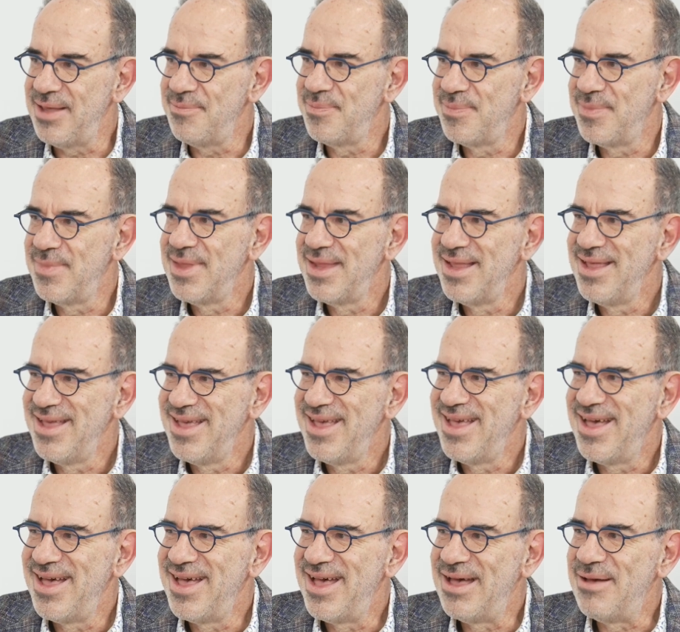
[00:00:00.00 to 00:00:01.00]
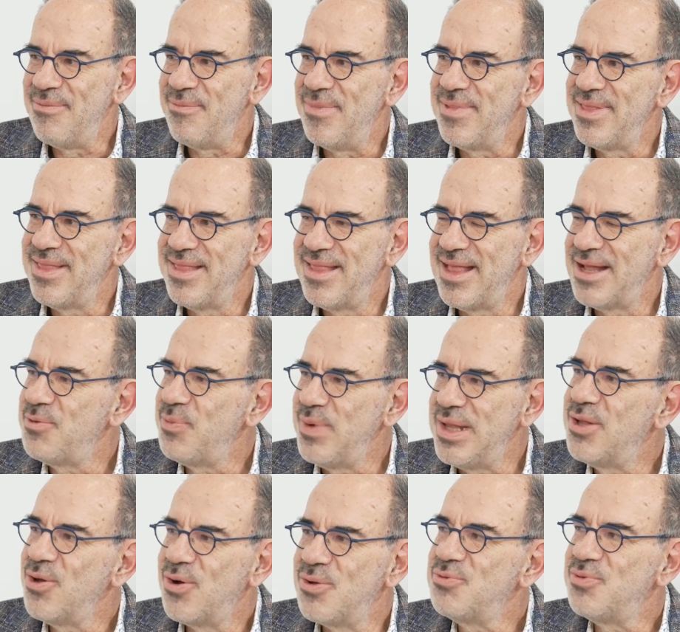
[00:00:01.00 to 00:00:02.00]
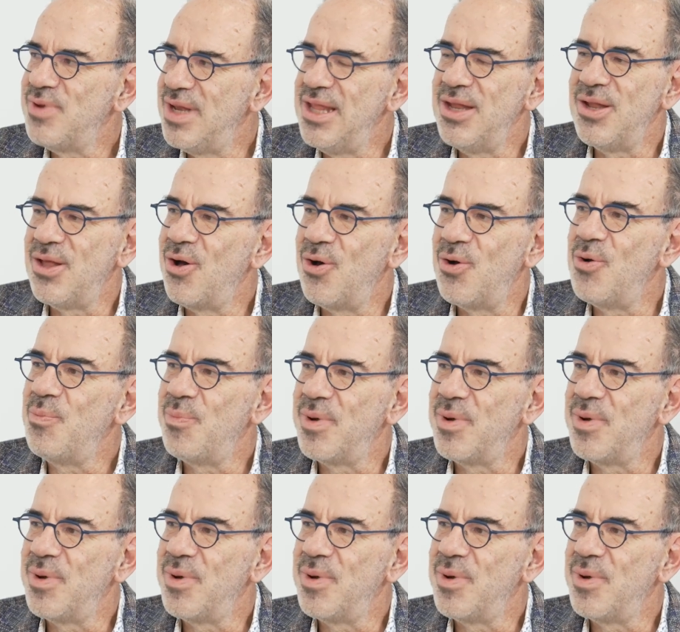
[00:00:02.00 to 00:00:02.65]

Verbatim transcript: yeah. um, that we don't really know,